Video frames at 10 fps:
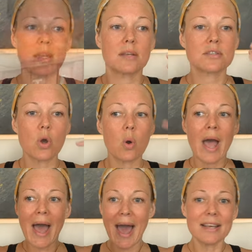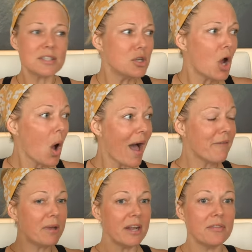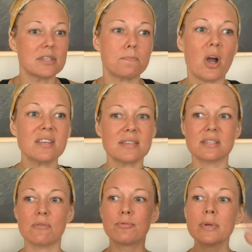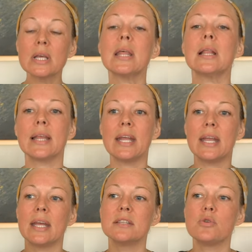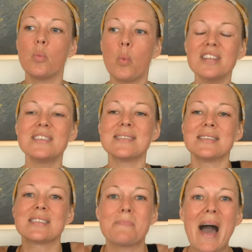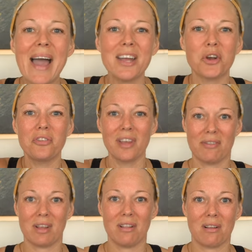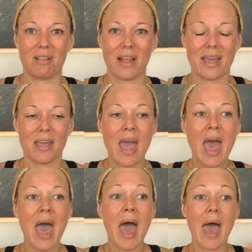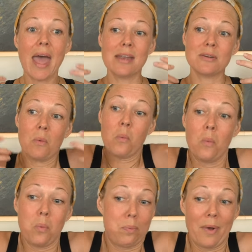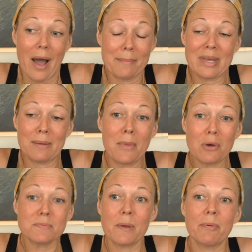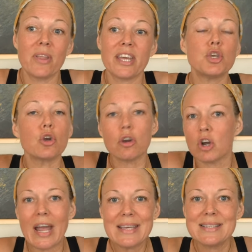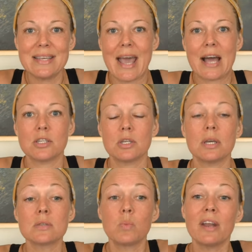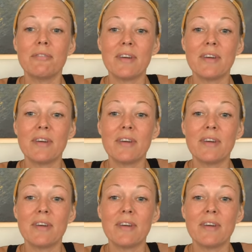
So as you know, I've been in this process of really leaning into, what does inspired living look like? And I mean, most people are like, you're crazy, Ashley, because what have I